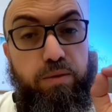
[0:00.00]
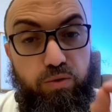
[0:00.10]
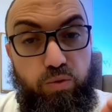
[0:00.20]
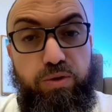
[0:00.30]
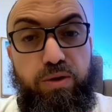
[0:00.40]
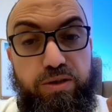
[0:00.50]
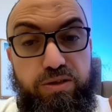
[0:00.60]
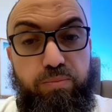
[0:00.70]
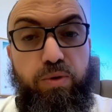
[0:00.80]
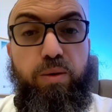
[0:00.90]
or there is a
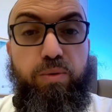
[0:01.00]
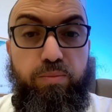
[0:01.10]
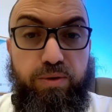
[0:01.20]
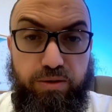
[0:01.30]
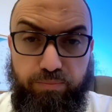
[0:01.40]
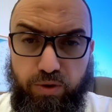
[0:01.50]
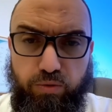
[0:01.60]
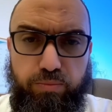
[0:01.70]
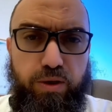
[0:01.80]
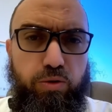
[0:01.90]
problem in the
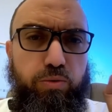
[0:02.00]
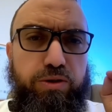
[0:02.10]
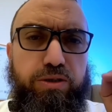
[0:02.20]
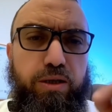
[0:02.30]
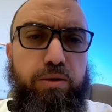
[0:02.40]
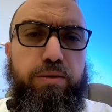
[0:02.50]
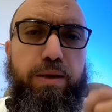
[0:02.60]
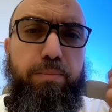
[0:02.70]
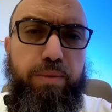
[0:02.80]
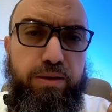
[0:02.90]
bone marrow itself
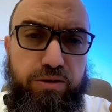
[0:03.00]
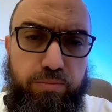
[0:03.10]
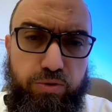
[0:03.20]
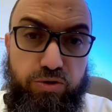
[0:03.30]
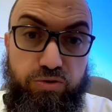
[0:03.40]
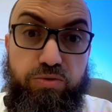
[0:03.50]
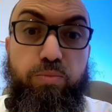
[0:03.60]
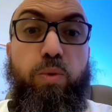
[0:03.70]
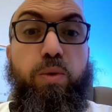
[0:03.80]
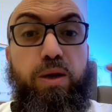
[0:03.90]
that makes it produce
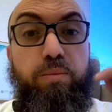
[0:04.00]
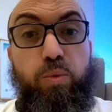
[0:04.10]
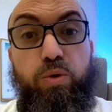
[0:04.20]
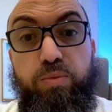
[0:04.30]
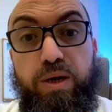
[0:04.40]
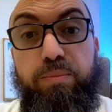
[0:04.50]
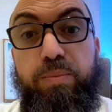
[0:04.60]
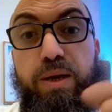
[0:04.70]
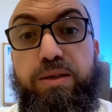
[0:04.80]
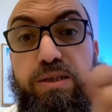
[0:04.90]
more and more red
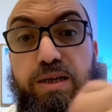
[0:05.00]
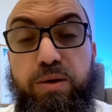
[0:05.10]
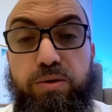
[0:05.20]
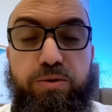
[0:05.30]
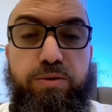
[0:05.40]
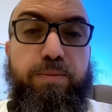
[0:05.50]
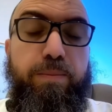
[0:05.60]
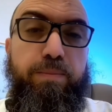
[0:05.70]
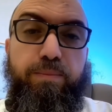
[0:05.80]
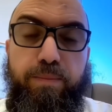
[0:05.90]
blood cells.
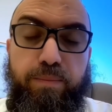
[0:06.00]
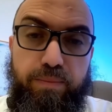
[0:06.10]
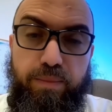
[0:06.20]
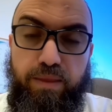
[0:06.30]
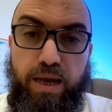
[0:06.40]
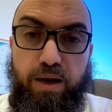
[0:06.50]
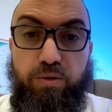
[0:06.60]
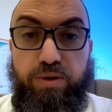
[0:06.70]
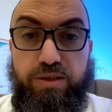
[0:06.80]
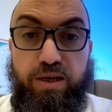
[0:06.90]
How do
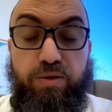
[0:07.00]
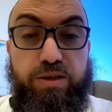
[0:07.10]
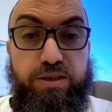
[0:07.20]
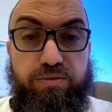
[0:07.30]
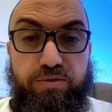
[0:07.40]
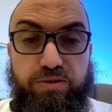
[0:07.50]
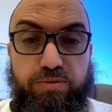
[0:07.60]
we tell the difference